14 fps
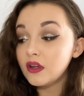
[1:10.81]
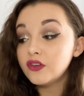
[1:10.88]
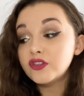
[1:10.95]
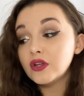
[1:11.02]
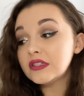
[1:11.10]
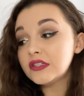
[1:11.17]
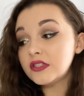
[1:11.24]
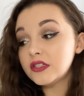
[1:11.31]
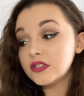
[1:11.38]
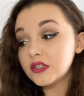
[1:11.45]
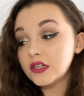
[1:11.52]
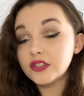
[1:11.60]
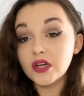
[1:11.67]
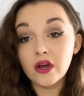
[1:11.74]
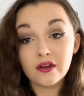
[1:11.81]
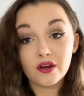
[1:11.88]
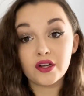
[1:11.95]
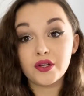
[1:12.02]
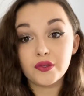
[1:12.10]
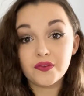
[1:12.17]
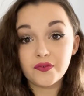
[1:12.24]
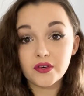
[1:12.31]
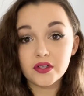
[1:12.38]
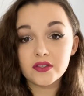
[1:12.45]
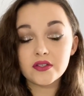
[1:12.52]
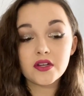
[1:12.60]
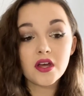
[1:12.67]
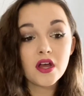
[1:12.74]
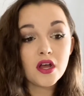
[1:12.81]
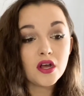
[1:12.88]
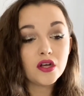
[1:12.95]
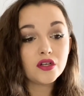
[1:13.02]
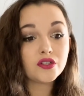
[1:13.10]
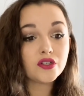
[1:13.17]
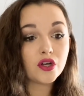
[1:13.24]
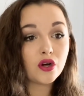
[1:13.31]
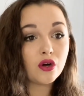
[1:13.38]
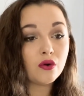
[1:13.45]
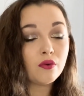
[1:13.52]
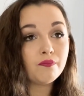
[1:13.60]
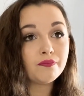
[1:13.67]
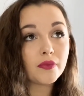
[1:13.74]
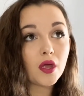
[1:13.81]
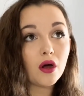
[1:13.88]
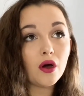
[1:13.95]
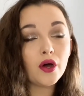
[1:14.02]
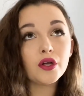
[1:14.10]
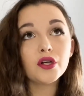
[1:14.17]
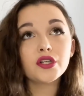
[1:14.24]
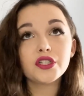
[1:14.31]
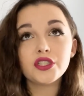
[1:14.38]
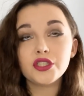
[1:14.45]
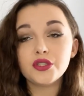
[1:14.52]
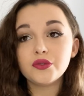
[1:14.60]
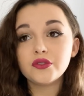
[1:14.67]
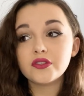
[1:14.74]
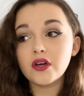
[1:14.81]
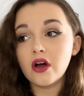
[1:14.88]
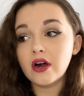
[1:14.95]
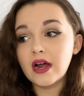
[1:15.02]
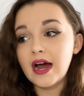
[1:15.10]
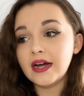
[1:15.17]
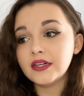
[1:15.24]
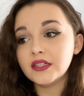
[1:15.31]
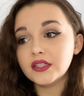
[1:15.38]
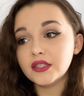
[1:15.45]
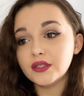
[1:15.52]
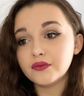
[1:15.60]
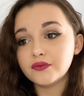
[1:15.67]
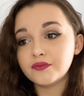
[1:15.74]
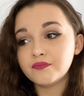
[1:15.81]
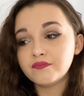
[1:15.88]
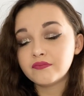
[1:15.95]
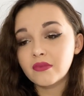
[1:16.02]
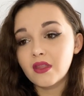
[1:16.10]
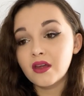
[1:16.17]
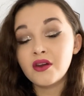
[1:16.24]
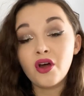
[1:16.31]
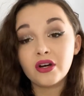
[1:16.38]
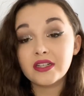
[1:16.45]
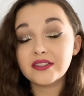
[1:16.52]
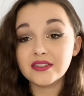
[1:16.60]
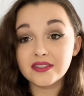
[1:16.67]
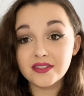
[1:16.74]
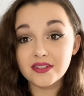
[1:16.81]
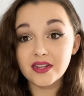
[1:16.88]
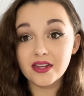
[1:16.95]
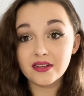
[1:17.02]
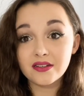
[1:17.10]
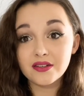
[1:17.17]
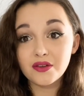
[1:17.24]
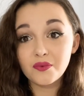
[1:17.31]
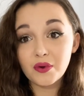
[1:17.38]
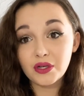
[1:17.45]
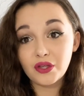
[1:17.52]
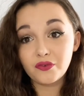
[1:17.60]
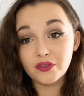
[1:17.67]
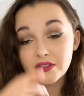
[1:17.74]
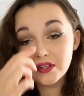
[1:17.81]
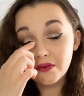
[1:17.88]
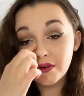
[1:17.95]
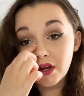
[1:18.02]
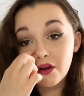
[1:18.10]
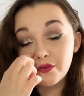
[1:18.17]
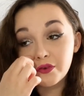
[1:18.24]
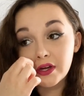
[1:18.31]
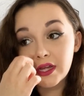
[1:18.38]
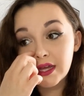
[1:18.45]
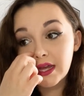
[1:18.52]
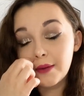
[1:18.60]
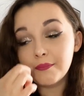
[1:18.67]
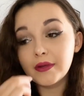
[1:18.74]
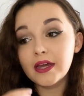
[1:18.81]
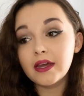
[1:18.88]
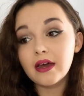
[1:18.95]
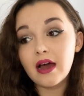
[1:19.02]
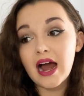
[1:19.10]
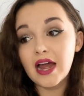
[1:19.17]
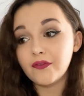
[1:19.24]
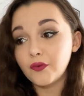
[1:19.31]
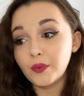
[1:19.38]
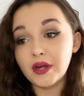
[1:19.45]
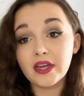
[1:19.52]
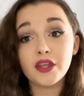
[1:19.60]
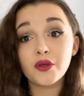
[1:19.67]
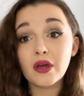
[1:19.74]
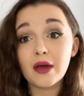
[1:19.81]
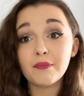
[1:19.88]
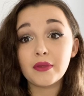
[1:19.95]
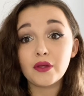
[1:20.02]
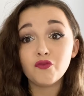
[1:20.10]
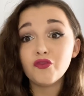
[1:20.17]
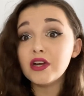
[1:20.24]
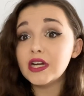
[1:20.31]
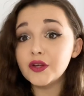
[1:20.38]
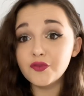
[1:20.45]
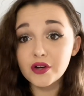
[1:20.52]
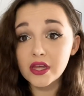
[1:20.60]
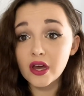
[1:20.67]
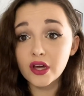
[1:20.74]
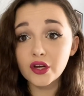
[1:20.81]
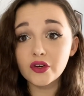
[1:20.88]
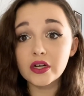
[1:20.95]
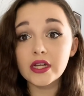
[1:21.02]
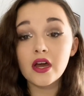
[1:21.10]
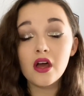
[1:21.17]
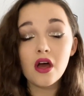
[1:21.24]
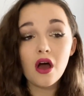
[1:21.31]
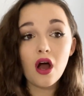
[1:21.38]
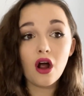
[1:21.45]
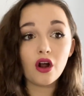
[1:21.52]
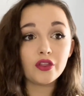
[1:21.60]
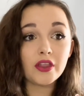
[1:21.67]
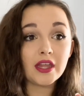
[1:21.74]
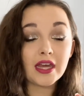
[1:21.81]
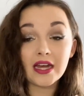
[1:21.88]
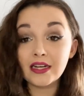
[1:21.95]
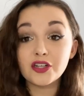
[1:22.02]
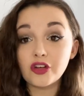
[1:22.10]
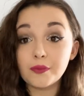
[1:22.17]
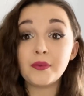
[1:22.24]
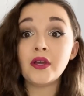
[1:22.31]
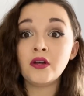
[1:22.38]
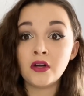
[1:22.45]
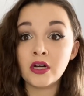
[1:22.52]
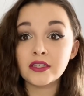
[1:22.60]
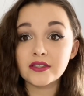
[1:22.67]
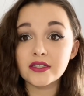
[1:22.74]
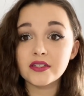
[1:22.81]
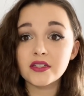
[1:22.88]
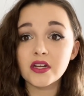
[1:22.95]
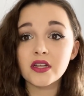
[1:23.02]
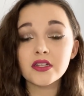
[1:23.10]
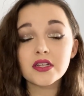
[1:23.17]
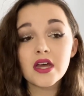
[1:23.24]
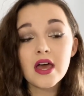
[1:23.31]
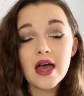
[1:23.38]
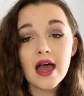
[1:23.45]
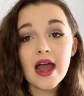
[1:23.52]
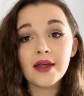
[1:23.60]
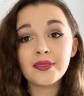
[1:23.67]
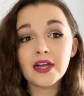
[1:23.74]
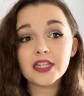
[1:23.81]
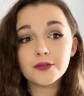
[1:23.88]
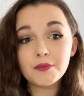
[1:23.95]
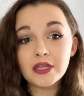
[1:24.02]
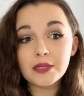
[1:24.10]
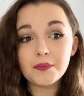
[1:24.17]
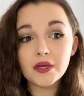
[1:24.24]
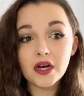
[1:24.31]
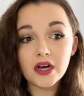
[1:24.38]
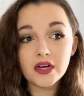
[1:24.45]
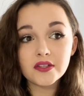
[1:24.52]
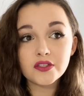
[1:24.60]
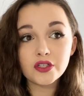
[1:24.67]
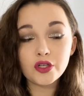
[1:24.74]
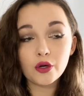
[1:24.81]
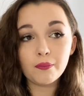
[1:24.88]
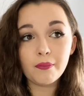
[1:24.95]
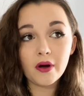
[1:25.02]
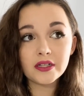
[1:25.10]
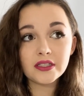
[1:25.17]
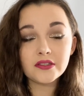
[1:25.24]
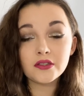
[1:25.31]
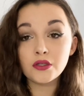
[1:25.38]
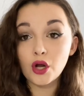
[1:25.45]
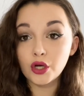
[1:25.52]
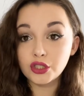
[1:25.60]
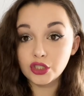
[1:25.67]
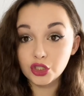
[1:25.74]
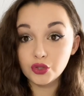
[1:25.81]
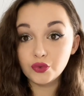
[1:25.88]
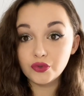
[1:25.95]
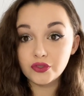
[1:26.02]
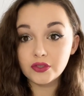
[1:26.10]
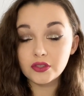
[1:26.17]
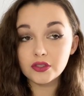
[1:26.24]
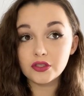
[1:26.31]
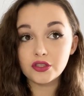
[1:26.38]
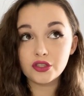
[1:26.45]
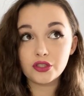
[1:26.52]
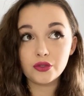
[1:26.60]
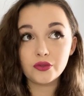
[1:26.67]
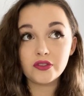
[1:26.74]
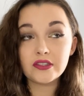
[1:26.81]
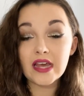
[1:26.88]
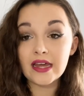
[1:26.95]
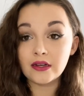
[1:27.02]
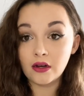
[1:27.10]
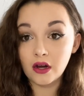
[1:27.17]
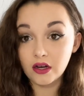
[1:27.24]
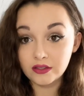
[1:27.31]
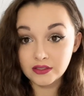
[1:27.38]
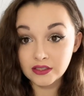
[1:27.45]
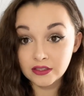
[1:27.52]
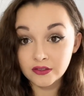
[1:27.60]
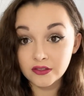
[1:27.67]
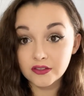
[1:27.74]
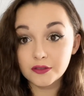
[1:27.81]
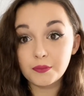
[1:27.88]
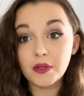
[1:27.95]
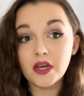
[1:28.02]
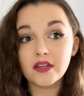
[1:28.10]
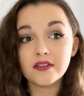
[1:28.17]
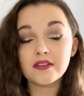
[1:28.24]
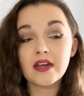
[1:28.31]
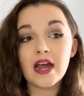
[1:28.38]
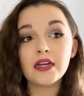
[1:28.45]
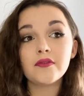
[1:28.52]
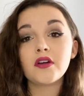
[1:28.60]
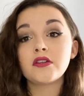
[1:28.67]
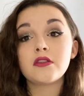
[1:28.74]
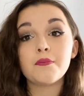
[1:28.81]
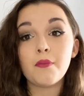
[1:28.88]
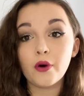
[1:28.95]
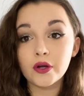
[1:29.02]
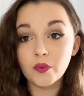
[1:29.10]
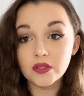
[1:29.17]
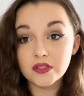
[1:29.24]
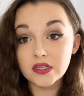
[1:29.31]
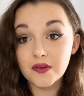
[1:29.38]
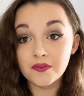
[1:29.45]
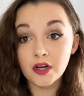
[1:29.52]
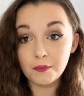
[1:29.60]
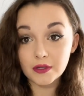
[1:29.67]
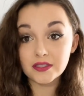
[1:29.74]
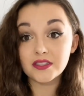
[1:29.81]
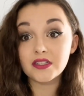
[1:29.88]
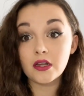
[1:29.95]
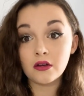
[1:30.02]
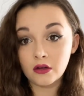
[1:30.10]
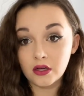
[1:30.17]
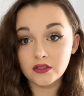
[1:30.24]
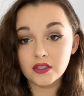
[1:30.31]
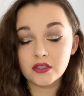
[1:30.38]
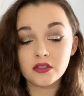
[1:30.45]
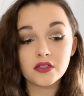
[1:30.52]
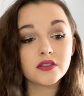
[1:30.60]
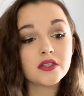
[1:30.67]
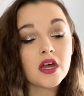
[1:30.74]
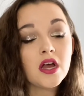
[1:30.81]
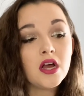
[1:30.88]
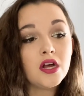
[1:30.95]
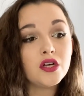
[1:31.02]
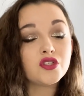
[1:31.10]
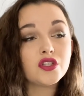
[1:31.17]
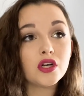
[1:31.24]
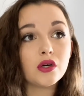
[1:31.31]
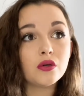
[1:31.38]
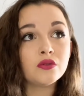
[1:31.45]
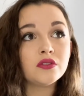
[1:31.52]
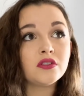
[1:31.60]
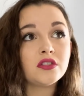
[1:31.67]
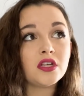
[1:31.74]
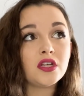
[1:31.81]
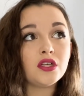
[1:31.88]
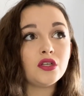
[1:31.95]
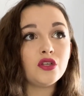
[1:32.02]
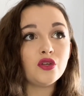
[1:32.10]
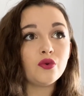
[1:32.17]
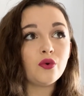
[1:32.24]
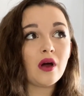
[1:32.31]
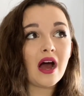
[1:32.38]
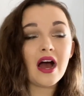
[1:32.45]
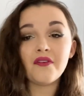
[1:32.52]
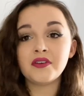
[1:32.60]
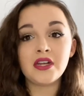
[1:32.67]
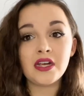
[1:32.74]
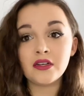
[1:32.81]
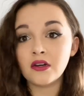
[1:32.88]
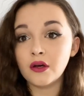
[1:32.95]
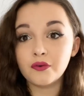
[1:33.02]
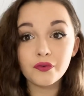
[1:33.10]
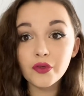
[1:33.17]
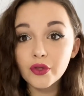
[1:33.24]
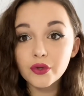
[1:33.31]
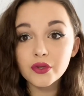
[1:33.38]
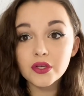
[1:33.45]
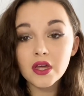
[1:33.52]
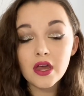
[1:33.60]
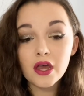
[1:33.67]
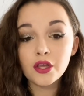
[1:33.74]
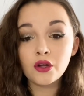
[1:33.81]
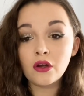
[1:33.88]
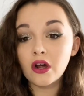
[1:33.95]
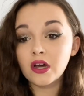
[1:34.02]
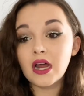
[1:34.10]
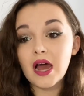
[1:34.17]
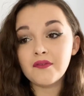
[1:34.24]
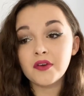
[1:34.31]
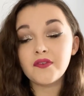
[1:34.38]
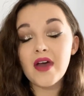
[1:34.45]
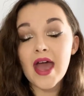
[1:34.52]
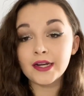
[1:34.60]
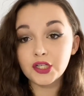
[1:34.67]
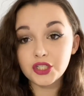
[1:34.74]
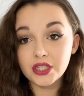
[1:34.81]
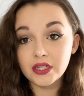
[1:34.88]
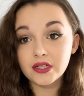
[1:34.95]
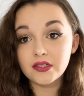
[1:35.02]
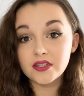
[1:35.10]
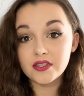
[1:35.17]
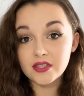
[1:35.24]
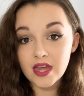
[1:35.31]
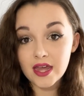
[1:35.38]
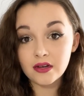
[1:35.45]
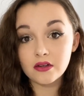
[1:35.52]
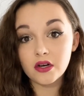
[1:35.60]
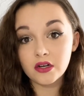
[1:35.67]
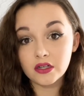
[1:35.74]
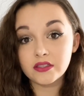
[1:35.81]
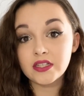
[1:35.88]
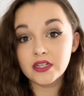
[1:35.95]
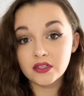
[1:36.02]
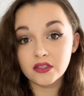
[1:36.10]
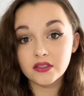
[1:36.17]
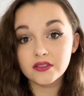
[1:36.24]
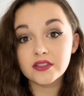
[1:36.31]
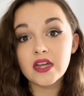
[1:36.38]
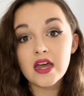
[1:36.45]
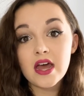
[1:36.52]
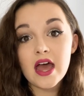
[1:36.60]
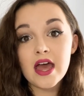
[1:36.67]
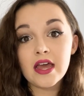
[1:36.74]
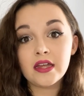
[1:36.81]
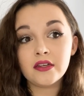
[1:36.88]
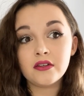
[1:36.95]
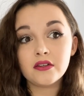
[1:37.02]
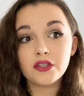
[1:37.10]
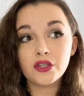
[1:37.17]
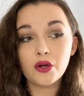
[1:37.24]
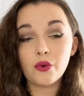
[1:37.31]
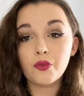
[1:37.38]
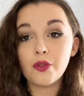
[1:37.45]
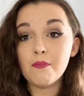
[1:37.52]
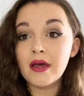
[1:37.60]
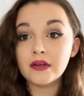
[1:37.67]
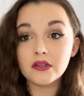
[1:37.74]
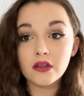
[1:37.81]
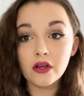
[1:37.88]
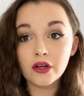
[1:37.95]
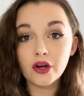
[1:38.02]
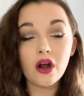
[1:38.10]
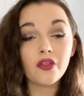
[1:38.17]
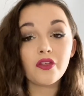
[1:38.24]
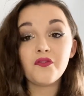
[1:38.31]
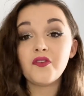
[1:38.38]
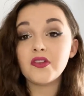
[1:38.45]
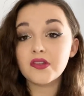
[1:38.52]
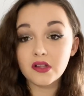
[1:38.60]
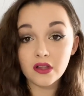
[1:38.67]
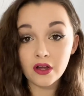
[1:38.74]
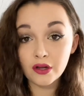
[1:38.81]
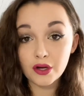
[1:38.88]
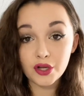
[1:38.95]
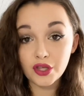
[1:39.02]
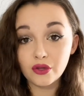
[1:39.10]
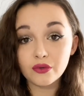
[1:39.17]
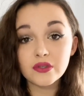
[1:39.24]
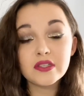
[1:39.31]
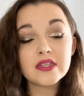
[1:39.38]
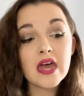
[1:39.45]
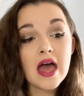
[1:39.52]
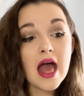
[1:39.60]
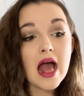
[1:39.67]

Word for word: So let's discuss hunger cues first. So hunger cues are kind of non-existent when you first start recovery. It can be either way. You can be really, really hungry or they can literally be non-existent. And that's mainly because your body's not used to sending hunger signals because it's kind of got to the point where it's given up on sending hunger signals. So say you haven't ate enough food, you're not going to have enough energy to send hunger signals and, you know, the mental hunger or the physical hunger cues.